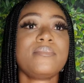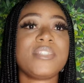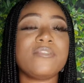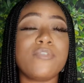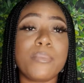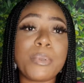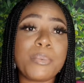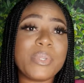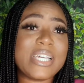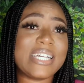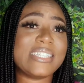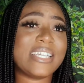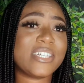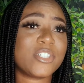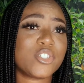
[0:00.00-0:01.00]
For people
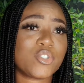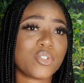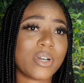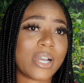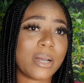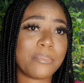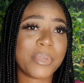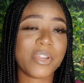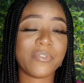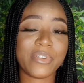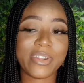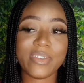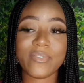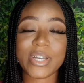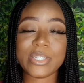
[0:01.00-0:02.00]
that take stronger pain
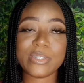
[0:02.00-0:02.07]
reliever,